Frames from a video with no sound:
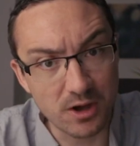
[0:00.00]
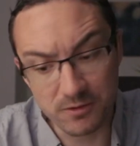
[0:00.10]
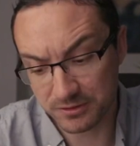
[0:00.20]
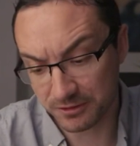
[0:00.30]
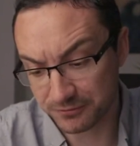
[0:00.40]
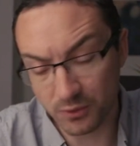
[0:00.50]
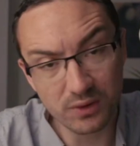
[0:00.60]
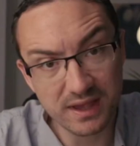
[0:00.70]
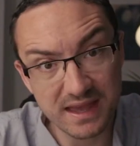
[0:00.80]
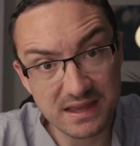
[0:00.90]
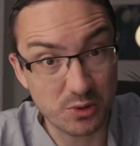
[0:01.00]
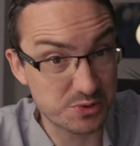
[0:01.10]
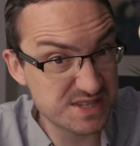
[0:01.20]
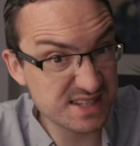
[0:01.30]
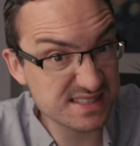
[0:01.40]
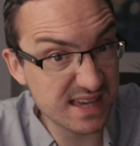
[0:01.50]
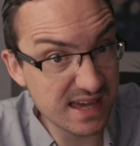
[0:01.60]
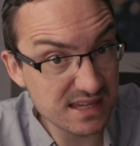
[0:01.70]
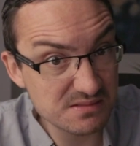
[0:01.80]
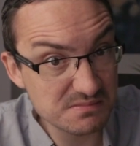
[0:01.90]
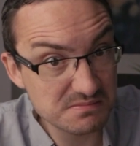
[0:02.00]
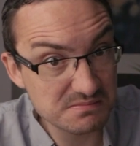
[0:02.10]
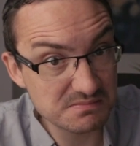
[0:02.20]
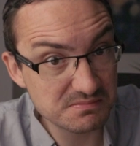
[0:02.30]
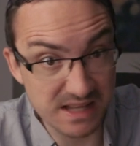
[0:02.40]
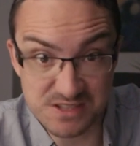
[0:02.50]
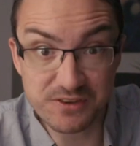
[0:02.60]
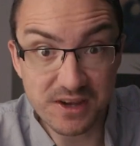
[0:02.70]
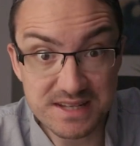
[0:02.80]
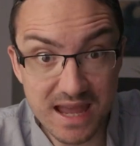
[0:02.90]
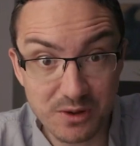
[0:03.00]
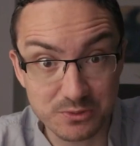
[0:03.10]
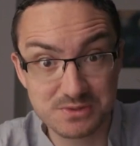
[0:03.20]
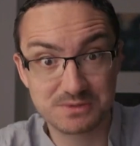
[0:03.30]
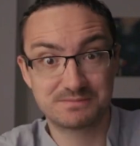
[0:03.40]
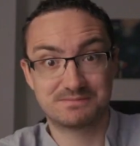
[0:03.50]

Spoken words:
over the 4K or 6K? Let's find out.